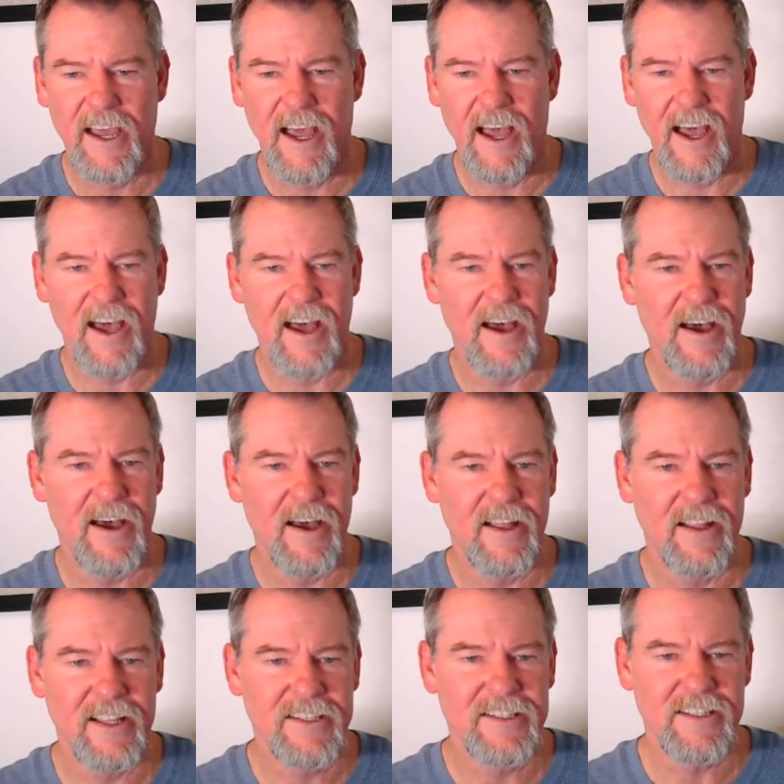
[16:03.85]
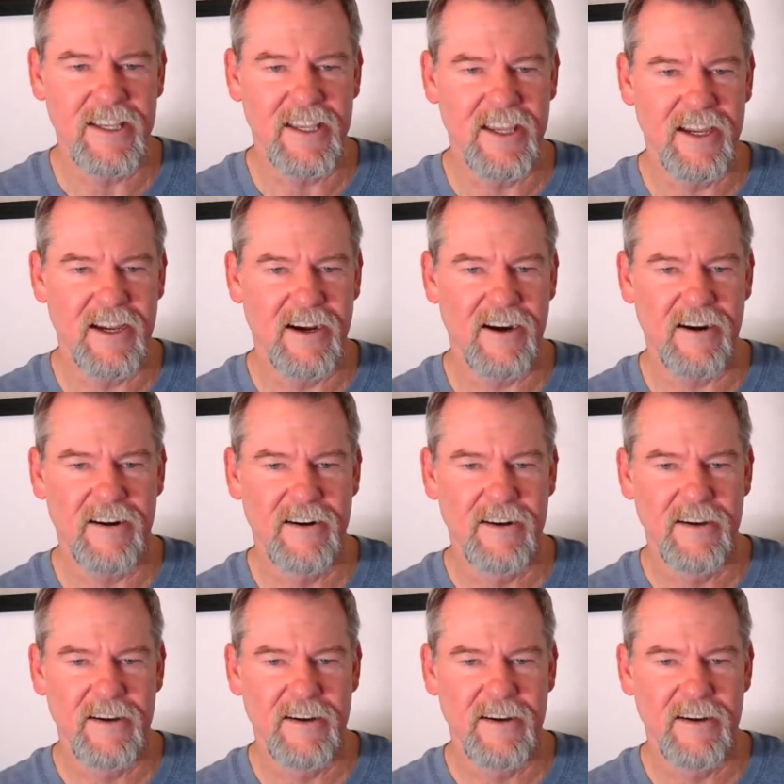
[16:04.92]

Let's see here.